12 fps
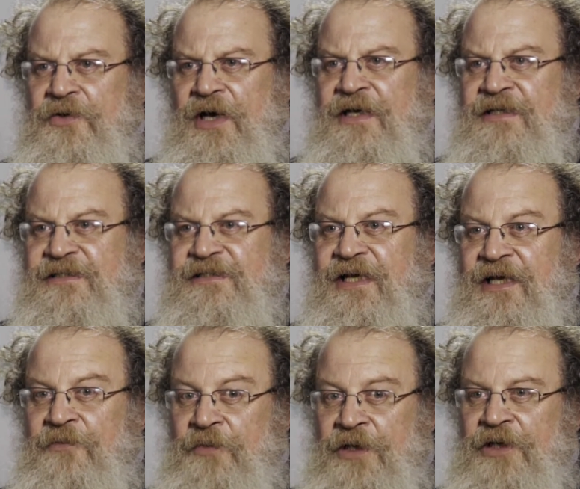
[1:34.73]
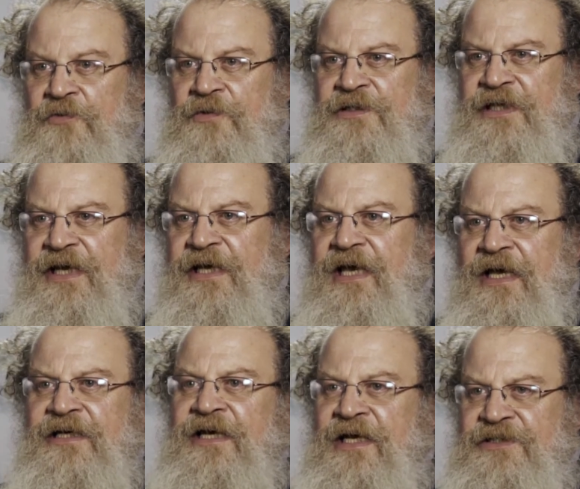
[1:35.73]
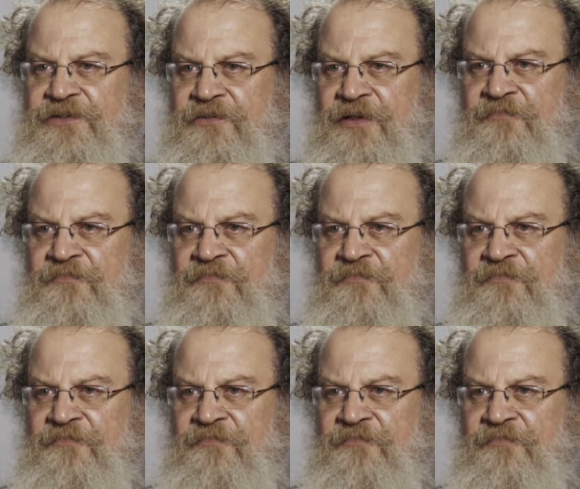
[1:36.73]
understand what it will take at national